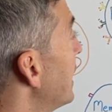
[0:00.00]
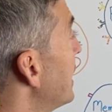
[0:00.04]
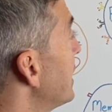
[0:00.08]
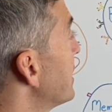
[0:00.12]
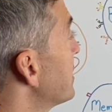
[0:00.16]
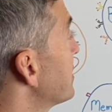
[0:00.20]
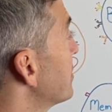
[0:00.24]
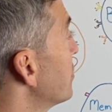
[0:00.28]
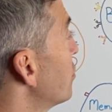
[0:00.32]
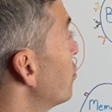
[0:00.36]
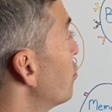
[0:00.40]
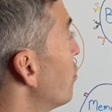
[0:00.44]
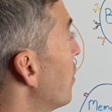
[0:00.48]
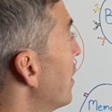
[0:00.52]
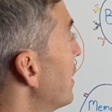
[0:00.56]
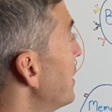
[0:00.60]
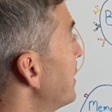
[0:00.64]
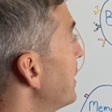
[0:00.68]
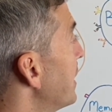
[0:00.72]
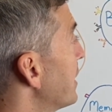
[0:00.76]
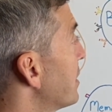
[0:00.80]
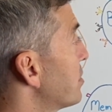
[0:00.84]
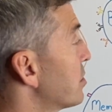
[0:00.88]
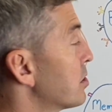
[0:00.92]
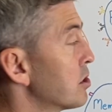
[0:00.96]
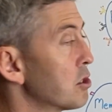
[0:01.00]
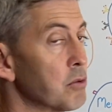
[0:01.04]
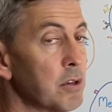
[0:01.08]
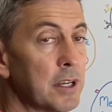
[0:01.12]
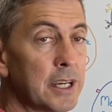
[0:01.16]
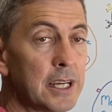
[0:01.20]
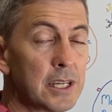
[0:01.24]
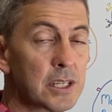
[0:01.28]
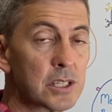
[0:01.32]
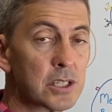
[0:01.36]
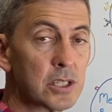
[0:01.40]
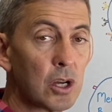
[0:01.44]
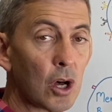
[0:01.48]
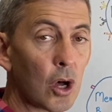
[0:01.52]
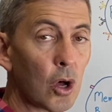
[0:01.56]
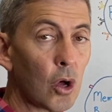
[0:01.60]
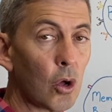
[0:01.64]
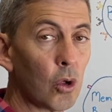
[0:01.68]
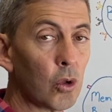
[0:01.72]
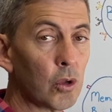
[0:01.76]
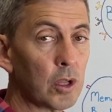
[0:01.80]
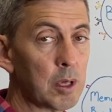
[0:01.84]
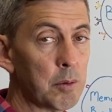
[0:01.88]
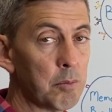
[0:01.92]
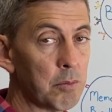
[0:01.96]
is the one that triggers the
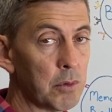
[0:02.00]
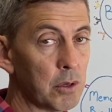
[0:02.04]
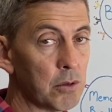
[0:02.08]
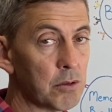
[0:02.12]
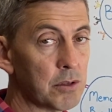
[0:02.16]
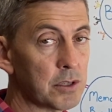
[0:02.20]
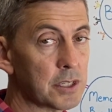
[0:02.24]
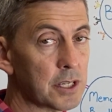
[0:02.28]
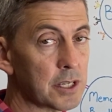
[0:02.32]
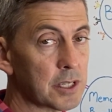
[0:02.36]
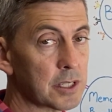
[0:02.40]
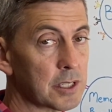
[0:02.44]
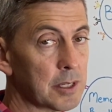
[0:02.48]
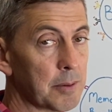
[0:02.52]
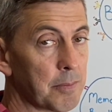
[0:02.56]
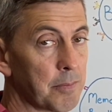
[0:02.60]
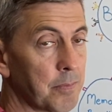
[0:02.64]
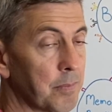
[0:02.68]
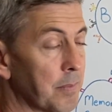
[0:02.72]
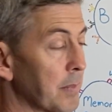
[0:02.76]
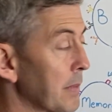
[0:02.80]
whole immune system.